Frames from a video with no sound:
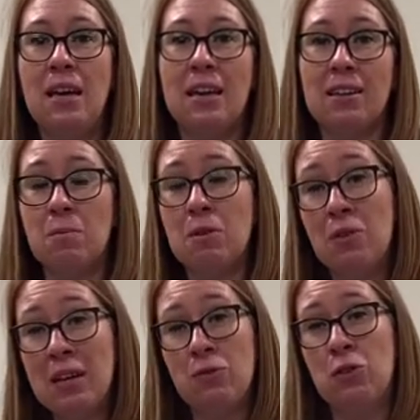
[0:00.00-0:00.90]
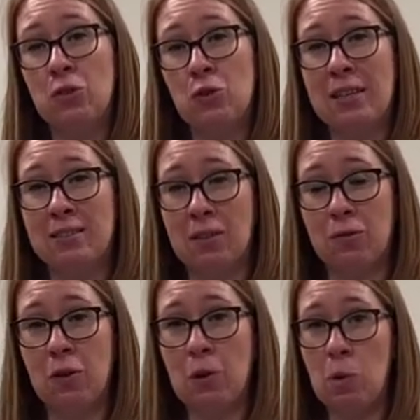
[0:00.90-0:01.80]
It can be really frustrating
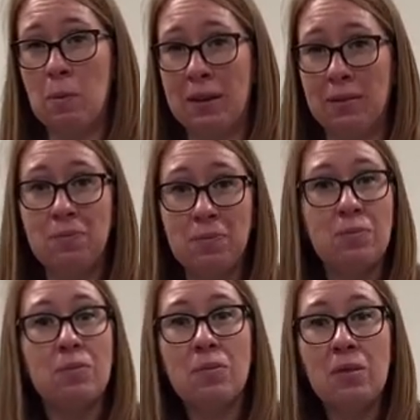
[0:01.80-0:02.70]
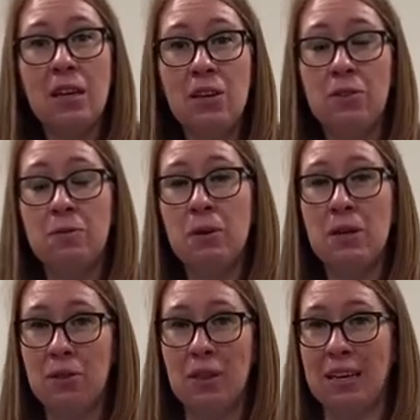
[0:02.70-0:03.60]
for a woman who's
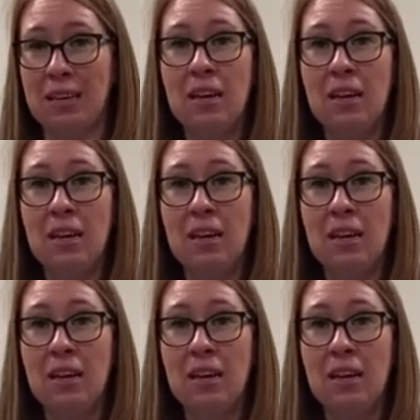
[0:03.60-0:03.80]
birthing